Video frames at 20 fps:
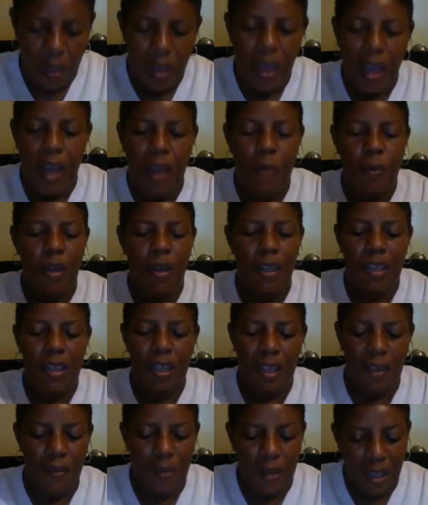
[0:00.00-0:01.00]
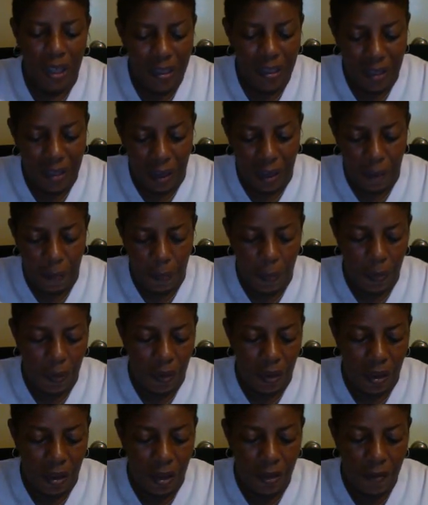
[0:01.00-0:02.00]
I wanted to give an
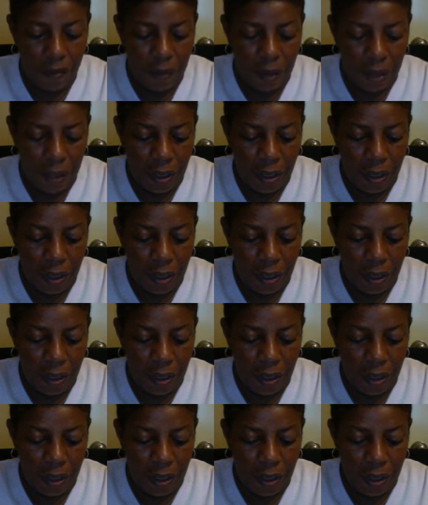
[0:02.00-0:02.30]
example of,